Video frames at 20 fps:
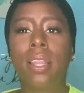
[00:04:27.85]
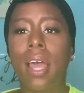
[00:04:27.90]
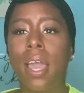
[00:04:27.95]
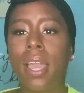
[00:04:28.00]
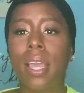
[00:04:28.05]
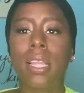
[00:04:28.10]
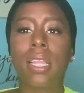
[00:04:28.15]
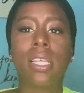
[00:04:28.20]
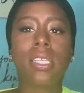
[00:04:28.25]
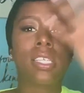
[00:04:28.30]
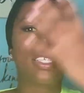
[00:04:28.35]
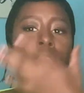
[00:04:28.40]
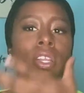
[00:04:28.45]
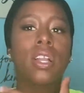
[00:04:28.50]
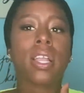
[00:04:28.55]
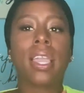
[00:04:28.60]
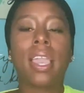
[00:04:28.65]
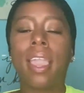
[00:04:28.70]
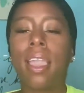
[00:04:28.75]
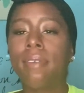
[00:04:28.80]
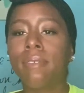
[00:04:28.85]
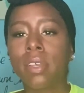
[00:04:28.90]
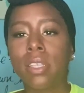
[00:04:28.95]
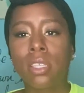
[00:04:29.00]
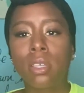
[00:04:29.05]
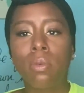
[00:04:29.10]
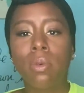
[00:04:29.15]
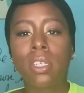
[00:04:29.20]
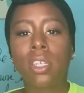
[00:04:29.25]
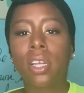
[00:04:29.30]
Like, this is your
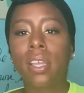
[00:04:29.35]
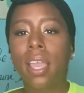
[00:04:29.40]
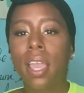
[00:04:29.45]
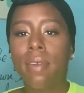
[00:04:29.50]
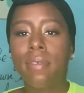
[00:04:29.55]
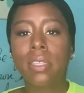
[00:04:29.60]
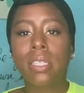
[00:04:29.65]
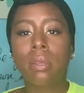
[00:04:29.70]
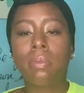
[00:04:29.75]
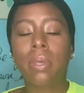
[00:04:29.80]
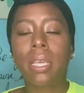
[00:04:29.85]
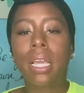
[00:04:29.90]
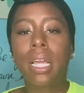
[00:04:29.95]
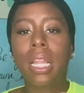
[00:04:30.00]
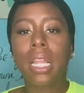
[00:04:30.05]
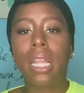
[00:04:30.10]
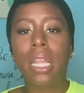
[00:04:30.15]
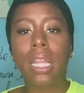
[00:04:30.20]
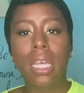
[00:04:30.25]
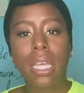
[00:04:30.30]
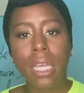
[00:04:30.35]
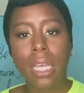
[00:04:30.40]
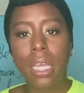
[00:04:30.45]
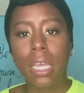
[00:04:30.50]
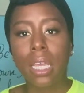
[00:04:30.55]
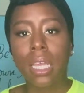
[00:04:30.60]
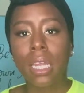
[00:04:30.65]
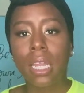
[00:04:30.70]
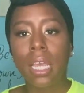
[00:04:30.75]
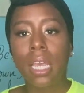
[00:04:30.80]
canvas. You want your canvas to be
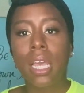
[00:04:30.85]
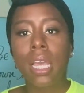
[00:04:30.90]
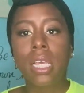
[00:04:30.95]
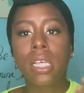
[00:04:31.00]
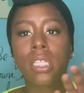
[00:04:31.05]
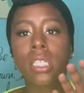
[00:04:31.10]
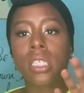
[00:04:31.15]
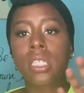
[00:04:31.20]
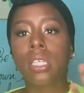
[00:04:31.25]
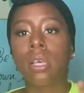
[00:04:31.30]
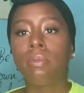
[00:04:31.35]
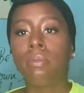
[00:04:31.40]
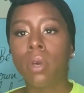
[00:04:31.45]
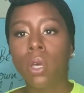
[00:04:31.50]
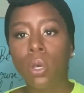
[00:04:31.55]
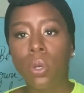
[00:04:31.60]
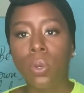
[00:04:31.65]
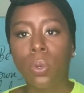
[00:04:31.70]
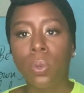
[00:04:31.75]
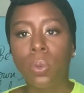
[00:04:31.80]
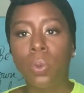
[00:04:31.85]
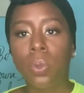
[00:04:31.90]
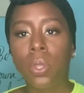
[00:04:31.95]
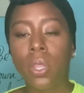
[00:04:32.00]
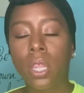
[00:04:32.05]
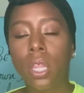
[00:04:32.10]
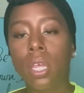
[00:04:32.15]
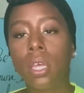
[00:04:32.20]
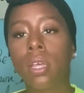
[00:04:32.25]
clean, smooth,